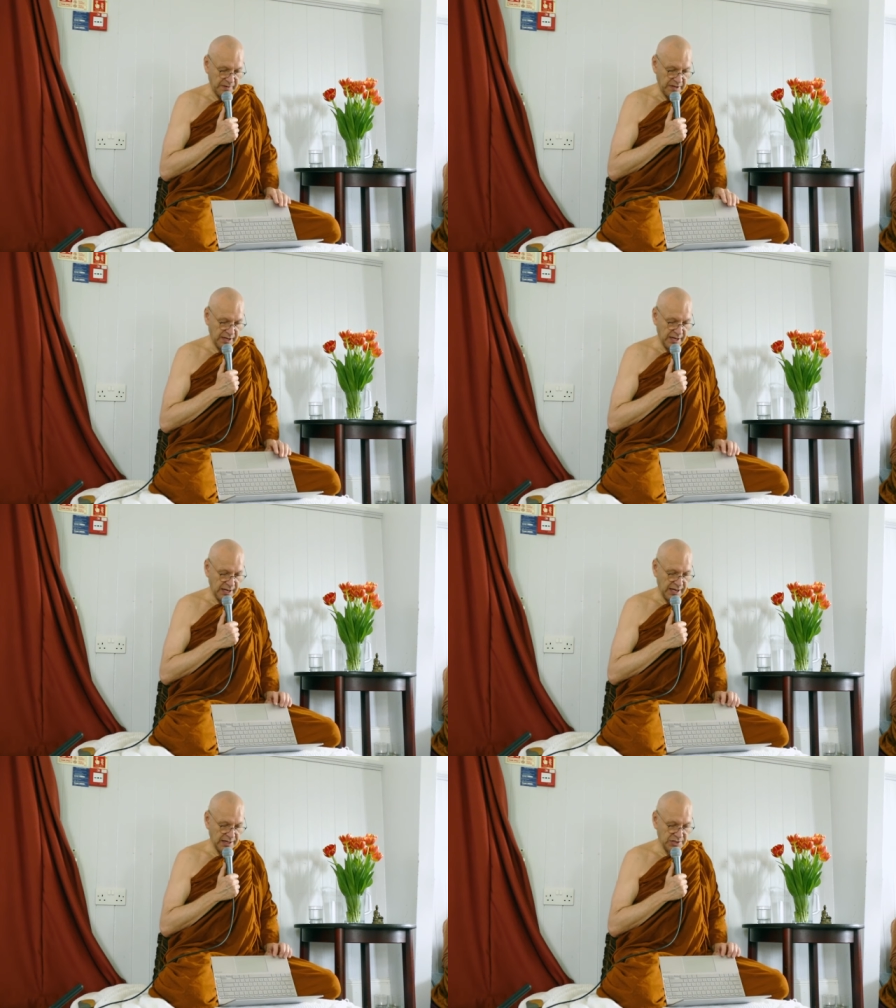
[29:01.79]
Uh,
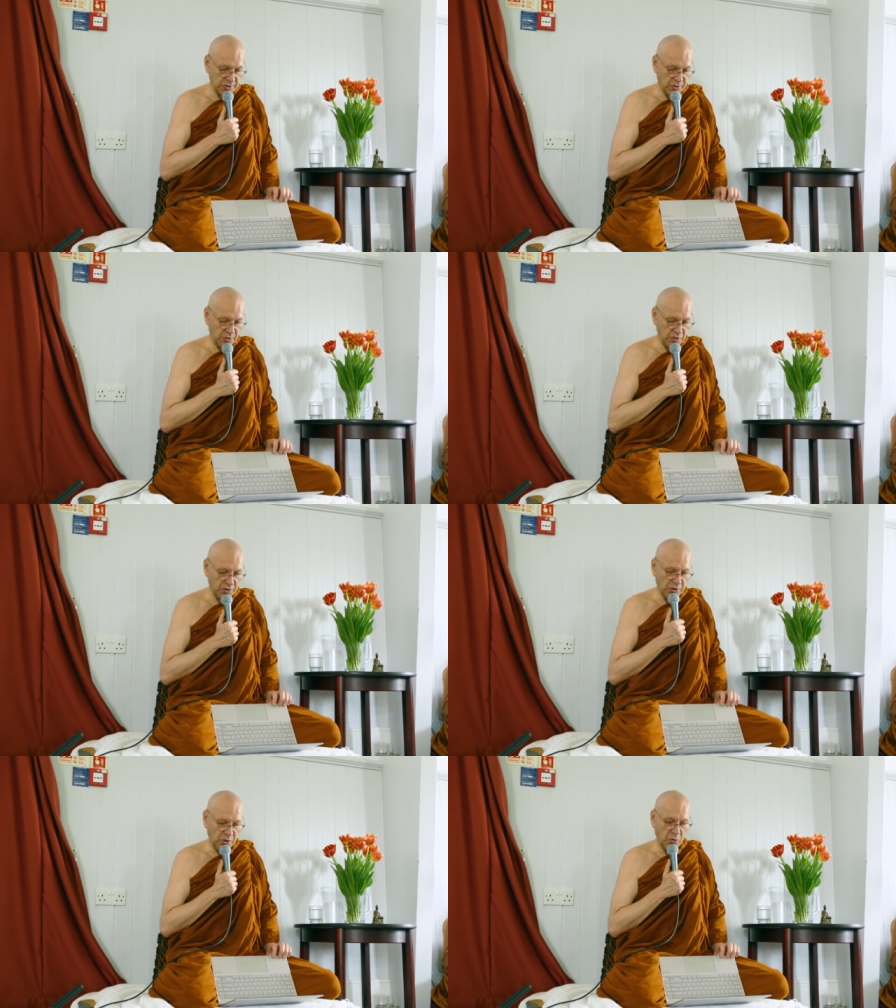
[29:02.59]
I saw
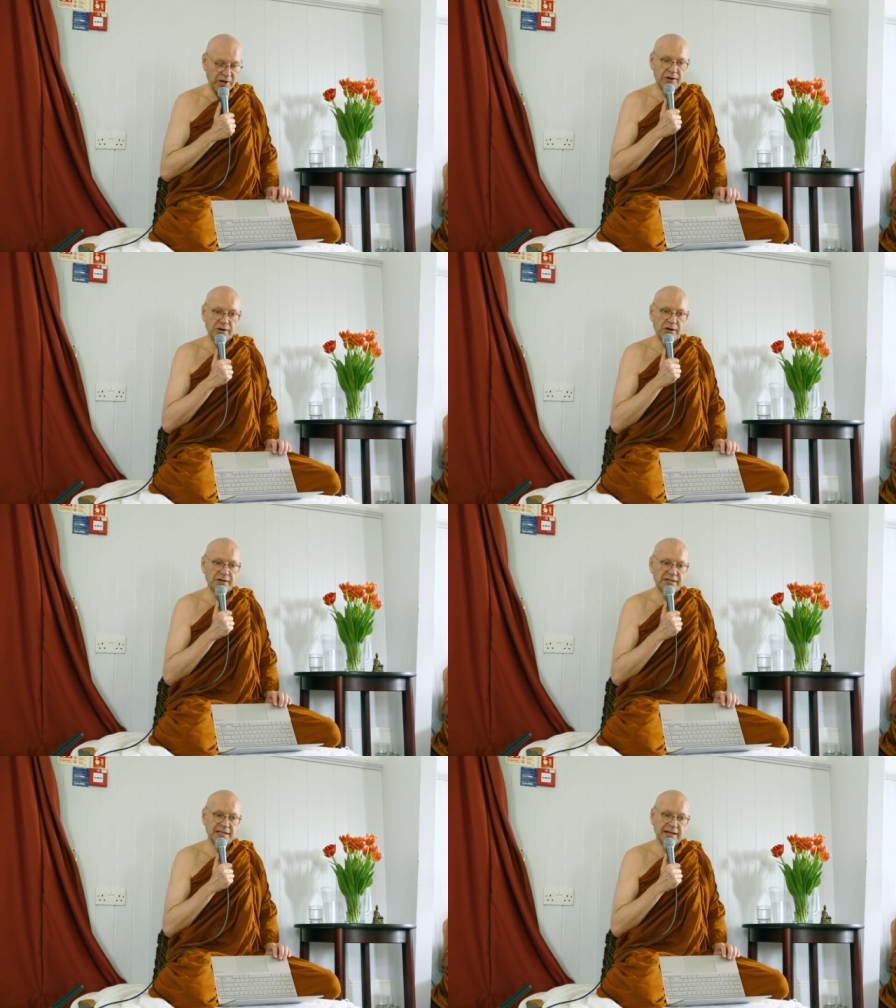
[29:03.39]
nowhere
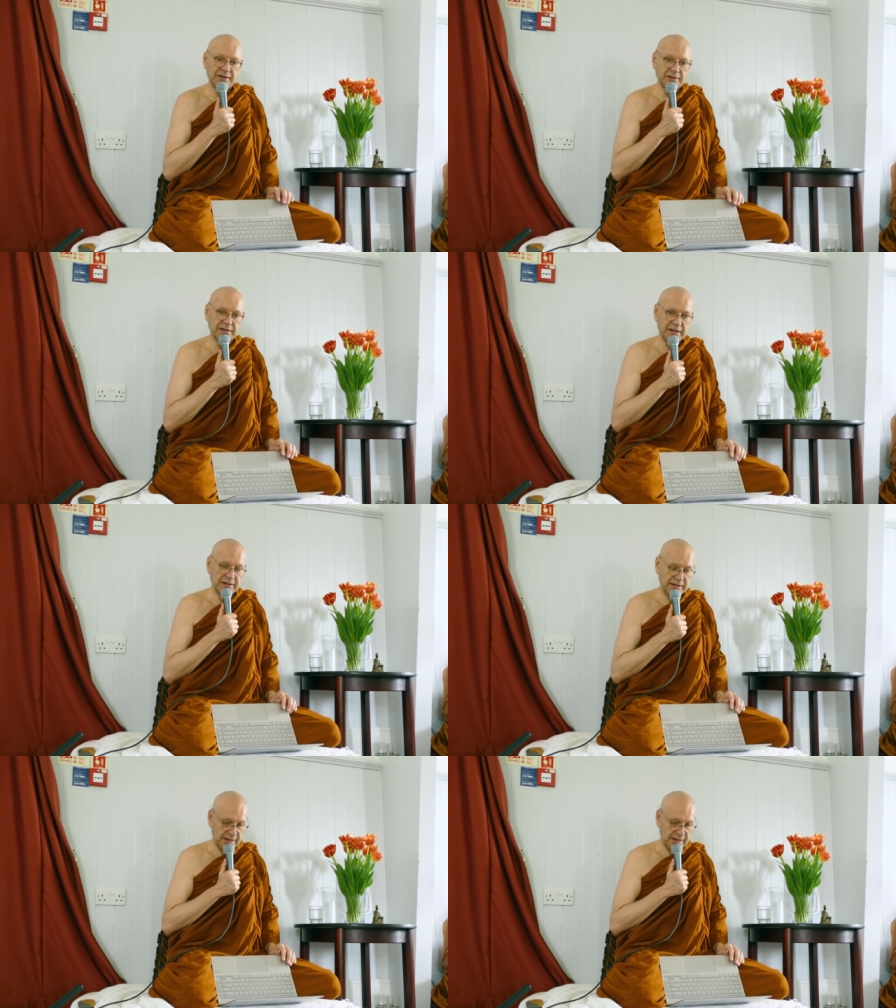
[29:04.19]
unsettled there.